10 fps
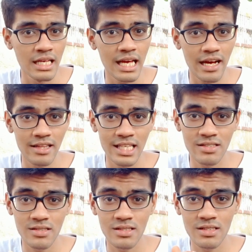Yeah,
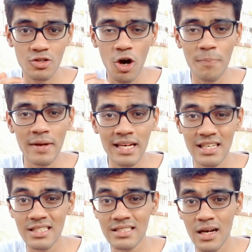this topic
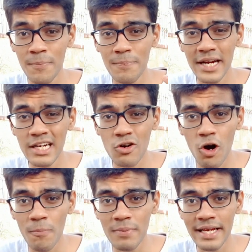is a bit
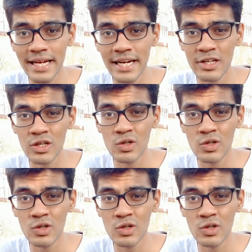complicated